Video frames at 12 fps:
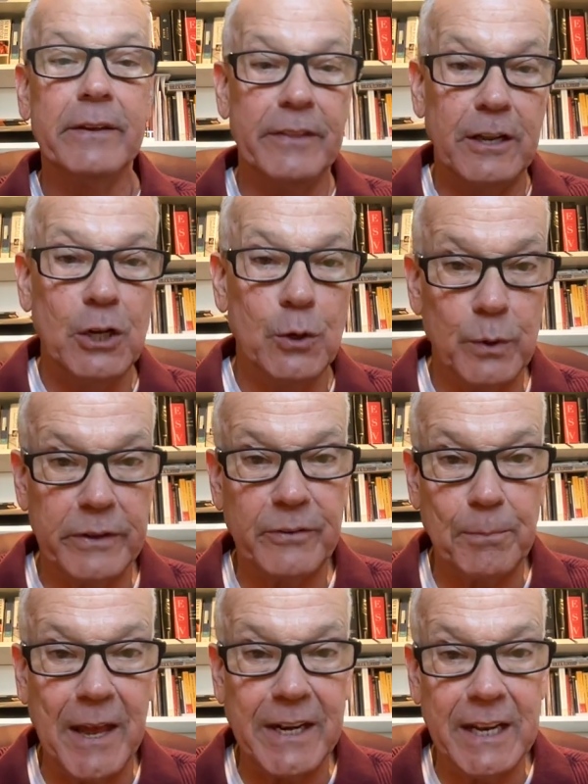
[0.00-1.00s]
than you would
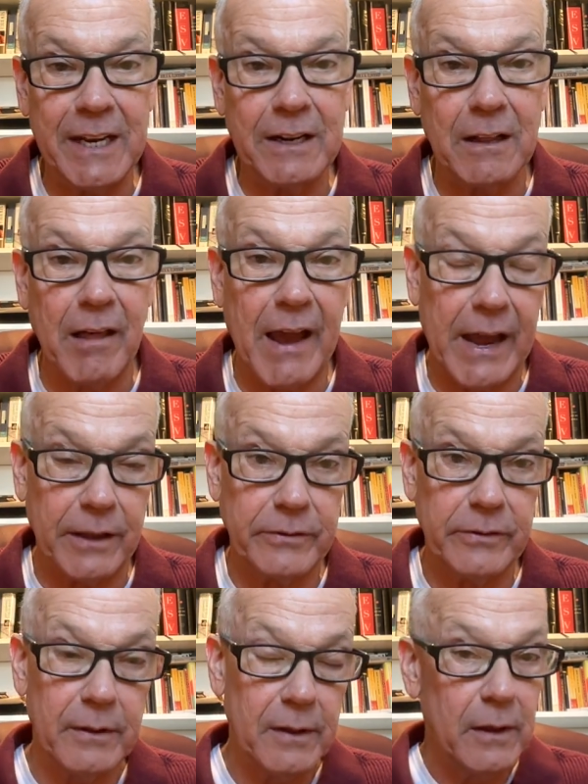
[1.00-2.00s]
spend in class.